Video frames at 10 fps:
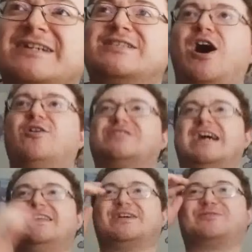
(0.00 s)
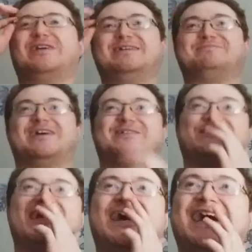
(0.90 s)
Clothesline in the Creed
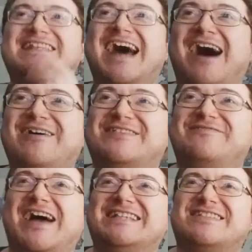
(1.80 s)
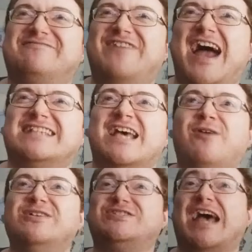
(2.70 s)
brothers, and now he's face to face
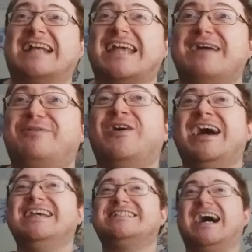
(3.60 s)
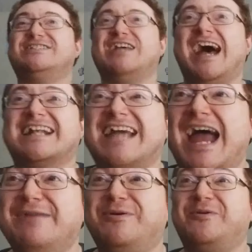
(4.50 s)
with Chad Gable. He's got Chad
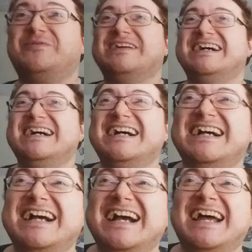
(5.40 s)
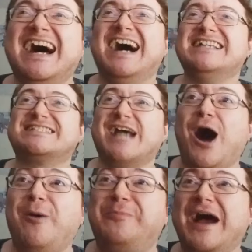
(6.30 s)
Gable. Let's
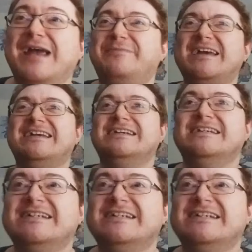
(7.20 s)
go, baby!